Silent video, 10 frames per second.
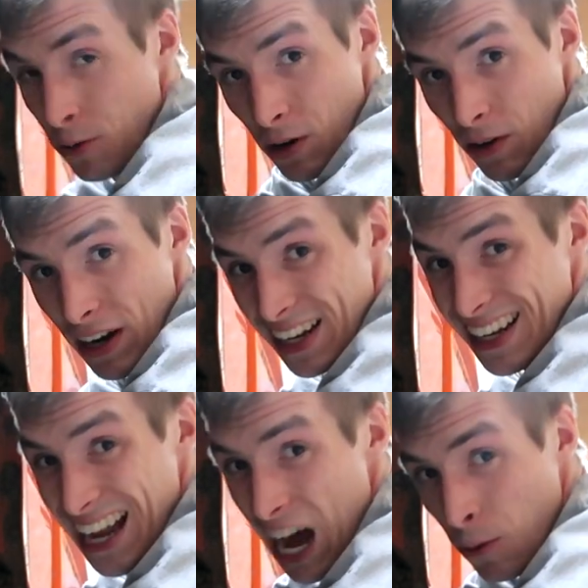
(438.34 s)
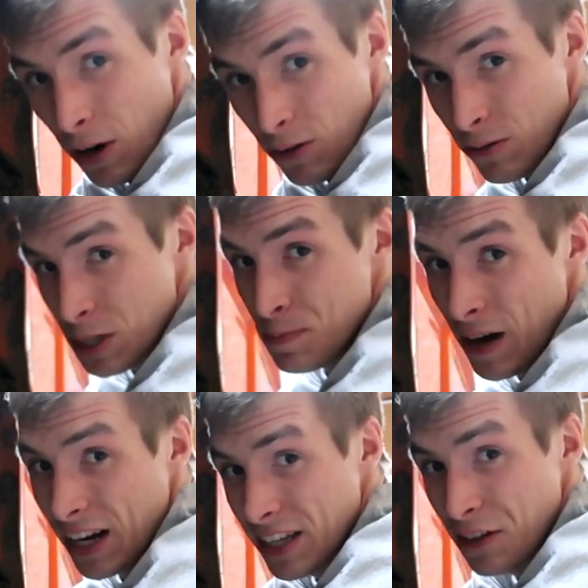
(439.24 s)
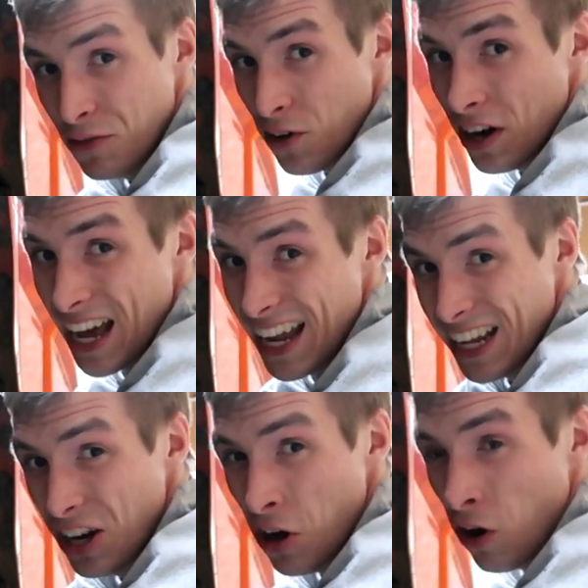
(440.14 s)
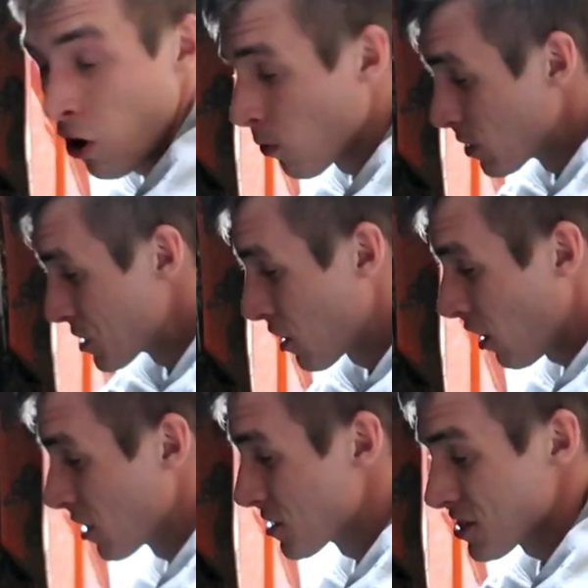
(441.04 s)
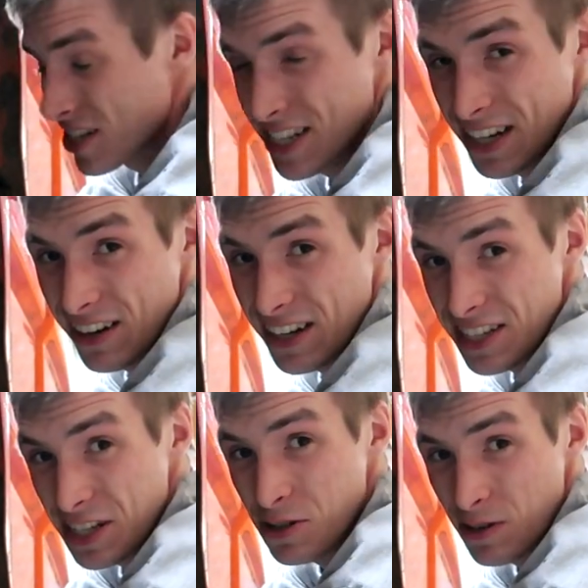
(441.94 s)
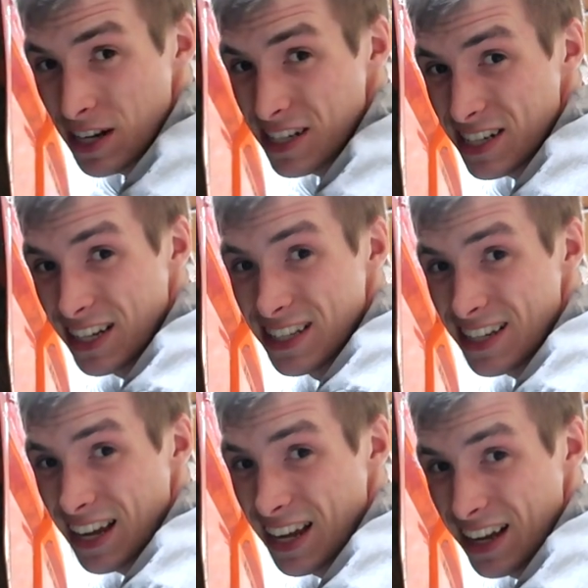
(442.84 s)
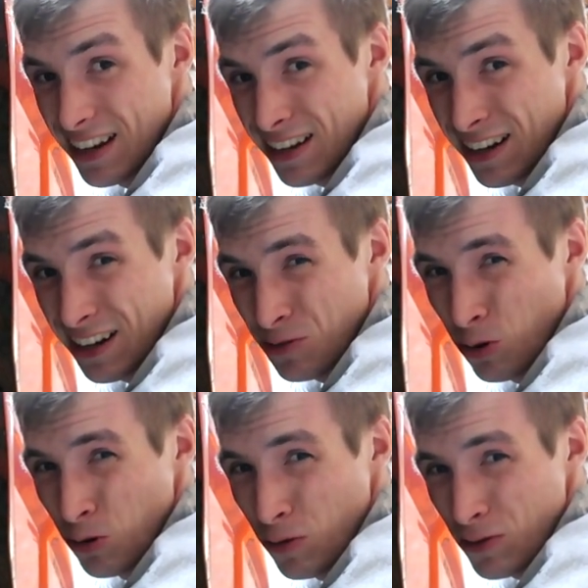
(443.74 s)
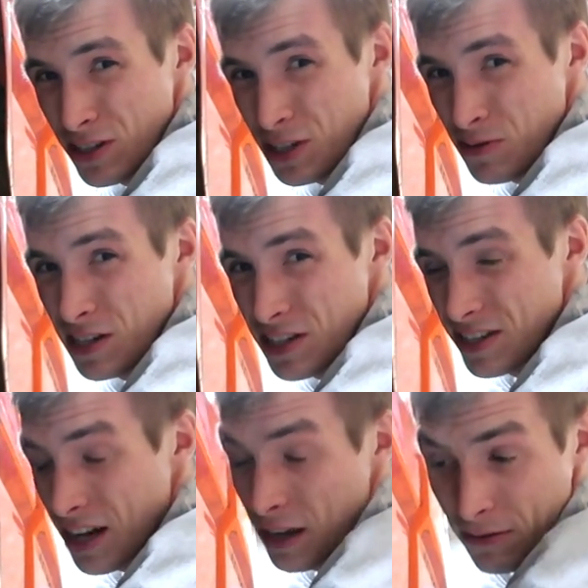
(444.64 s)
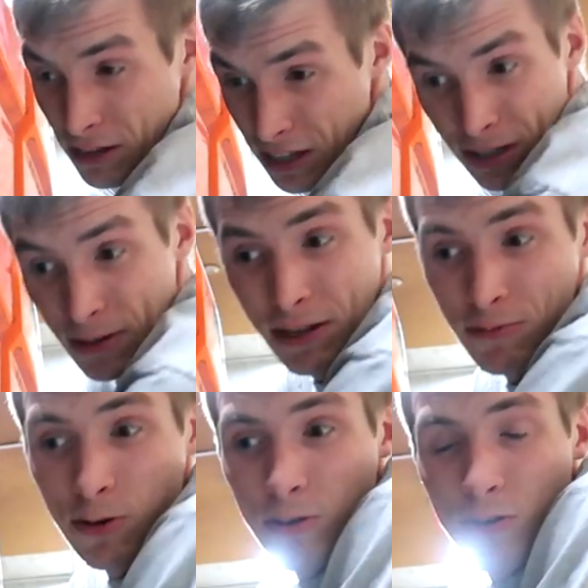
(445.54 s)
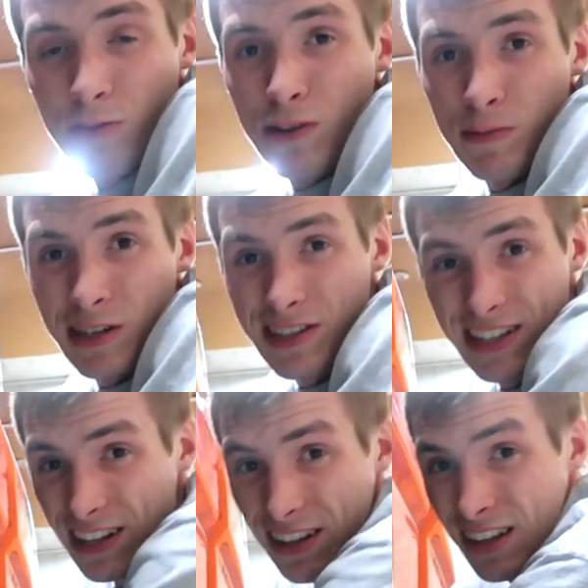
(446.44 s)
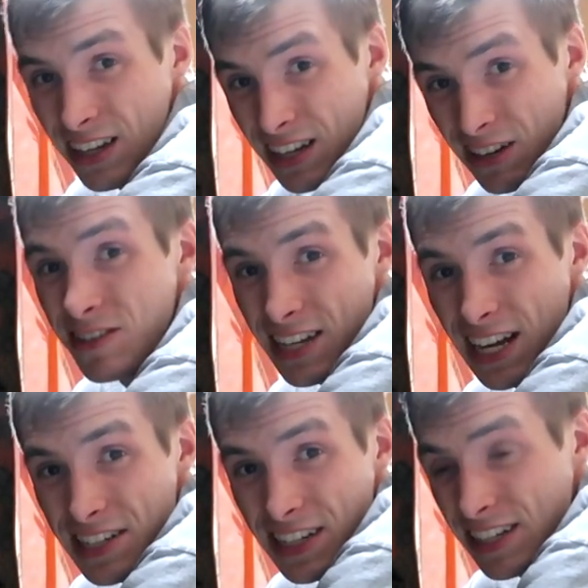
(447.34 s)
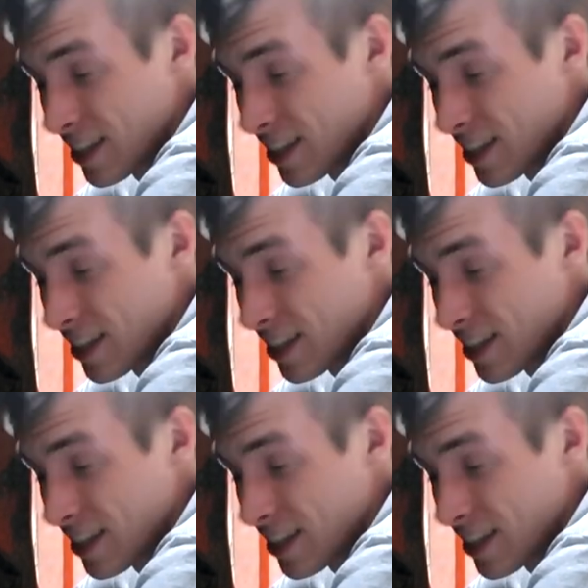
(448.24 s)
The rear end did not want to respond to the front end at all, which caused steering situations and rollover situations. And luckily, we didn't roll it over, but still, it was sketchy.